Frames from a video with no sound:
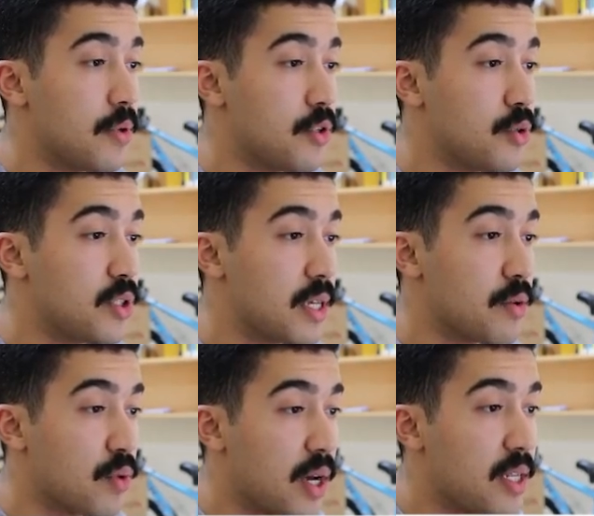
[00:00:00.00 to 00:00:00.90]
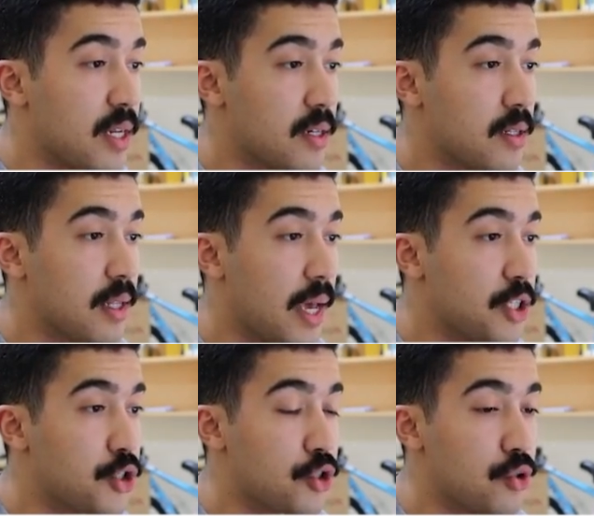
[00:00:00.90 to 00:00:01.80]
using Rani nickel
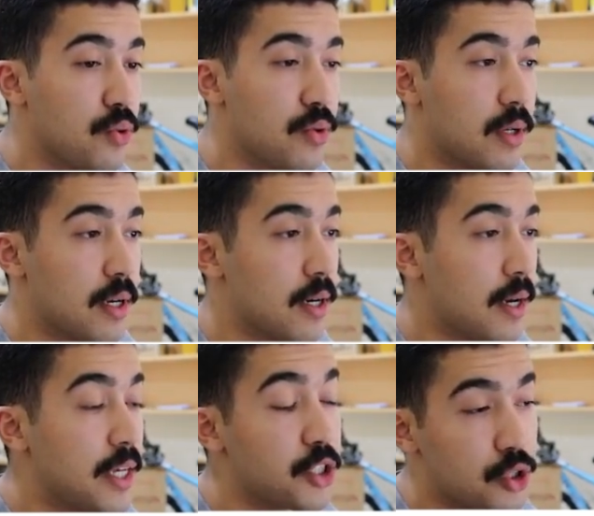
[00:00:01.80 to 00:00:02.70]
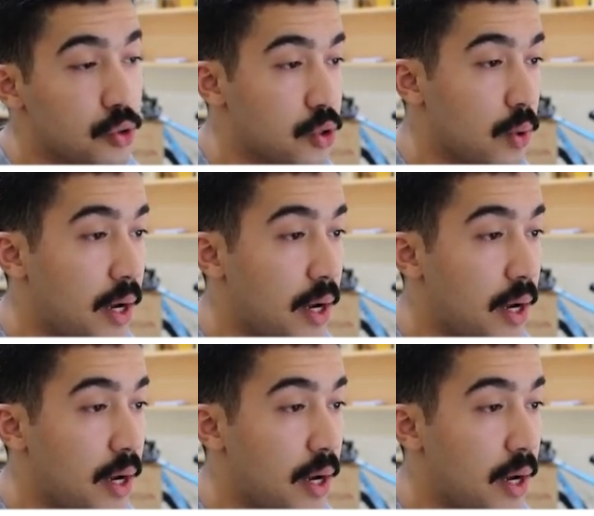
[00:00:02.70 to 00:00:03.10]
H2, so